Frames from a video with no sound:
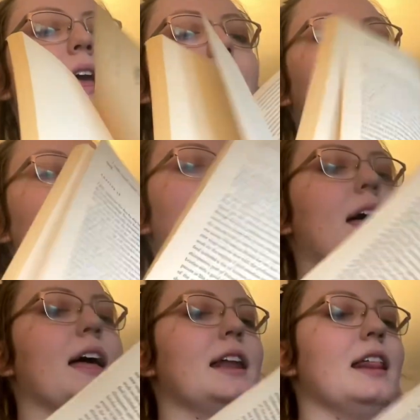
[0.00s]

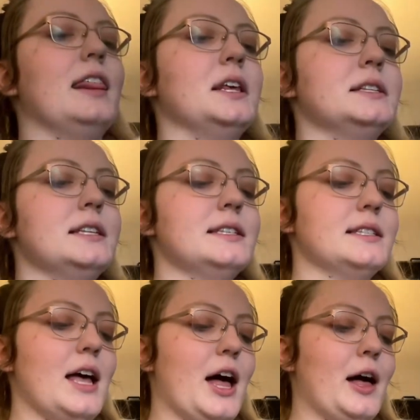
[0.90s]
and this is
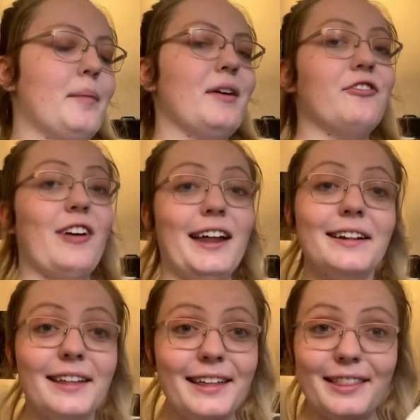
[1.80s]
finally the